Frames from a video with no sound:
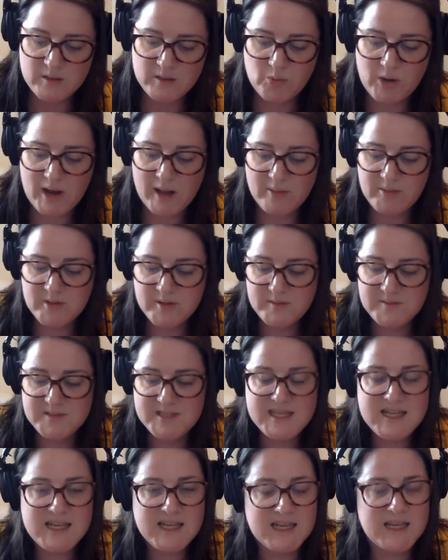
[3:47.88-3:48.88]
Problem
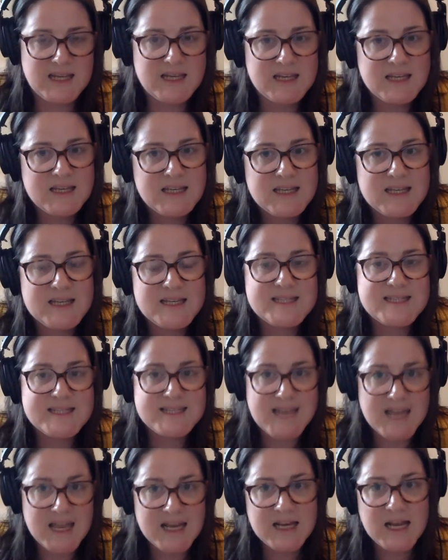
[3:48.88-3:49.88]
D is
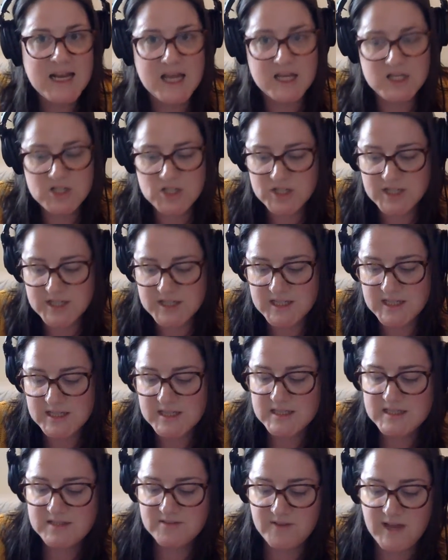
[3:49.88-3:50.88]
900
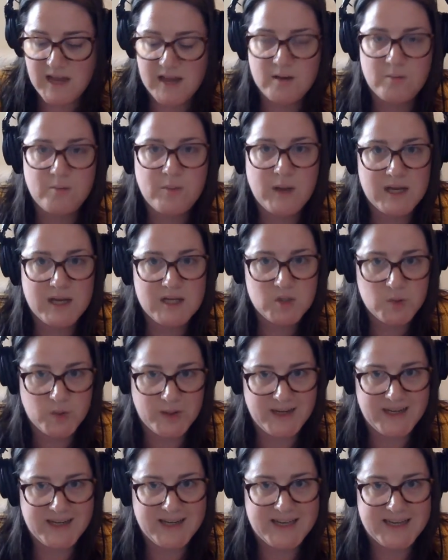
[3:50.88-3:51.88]
divided by
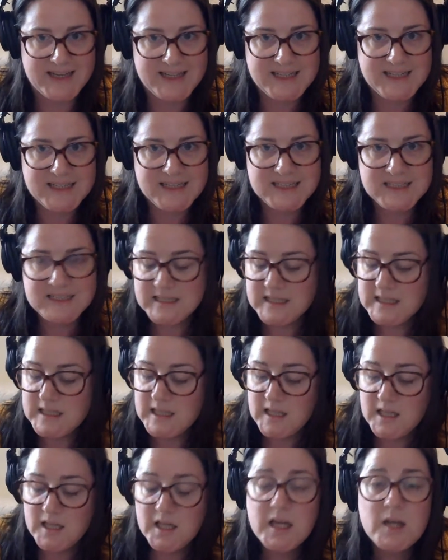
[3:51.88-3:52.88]
29.
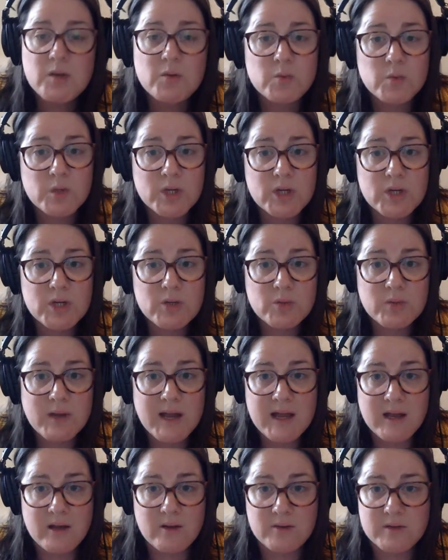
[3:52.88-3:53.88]
Right, we're going to
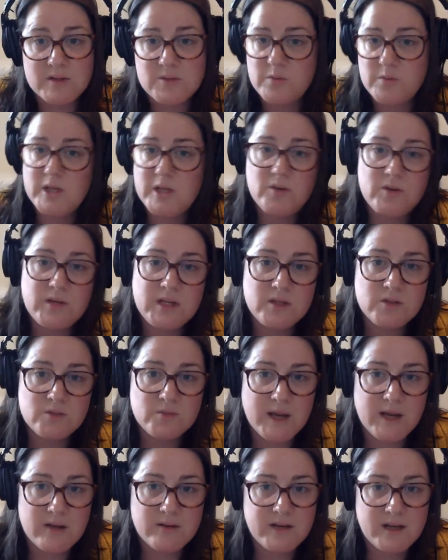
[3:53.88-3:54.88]
round. We don't need to
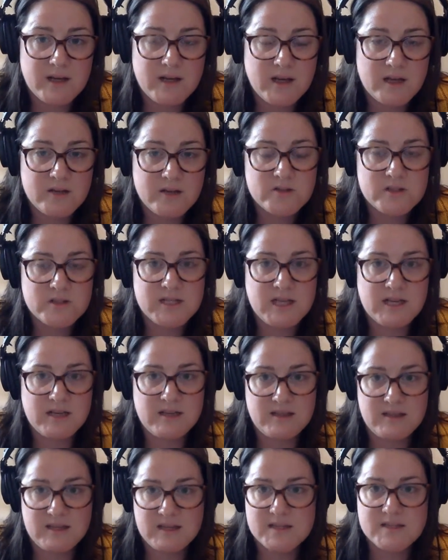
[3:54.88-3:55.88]
round 900 to
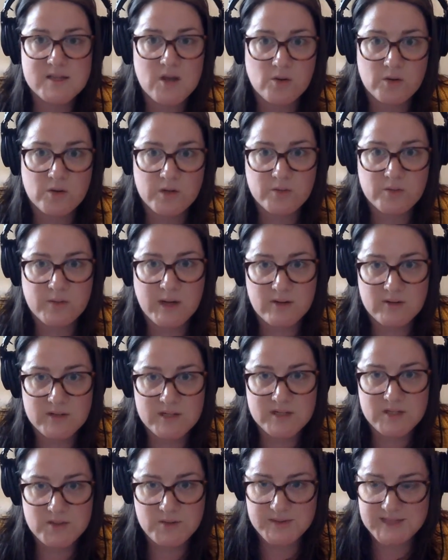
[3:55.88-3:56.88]
anything. It's already
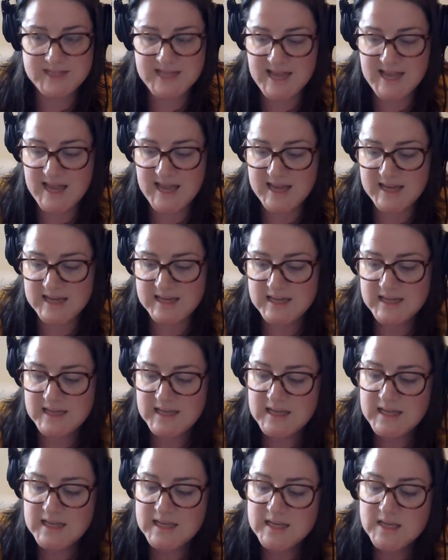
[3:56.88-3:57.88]
rounded to a 10.
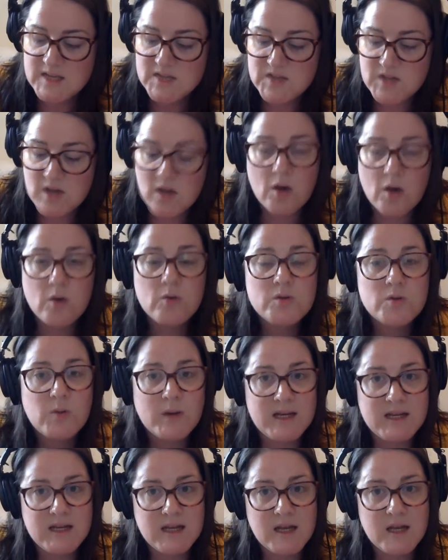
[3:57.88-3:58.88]
So
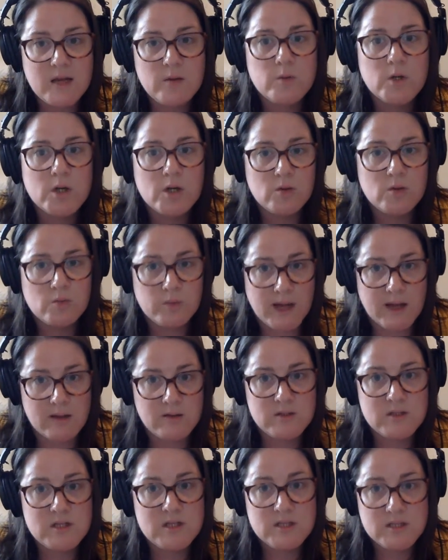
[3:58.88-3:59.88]
29, we're going to
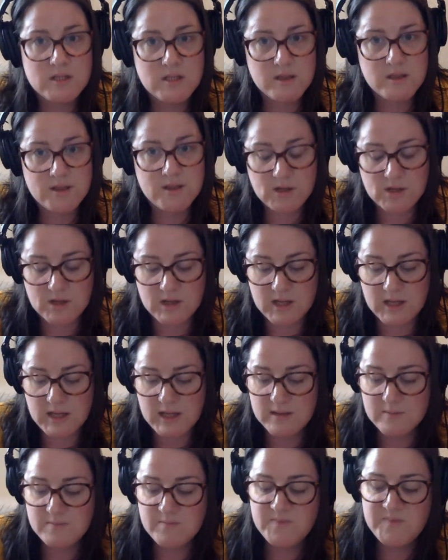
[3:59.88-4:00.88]
round to 30.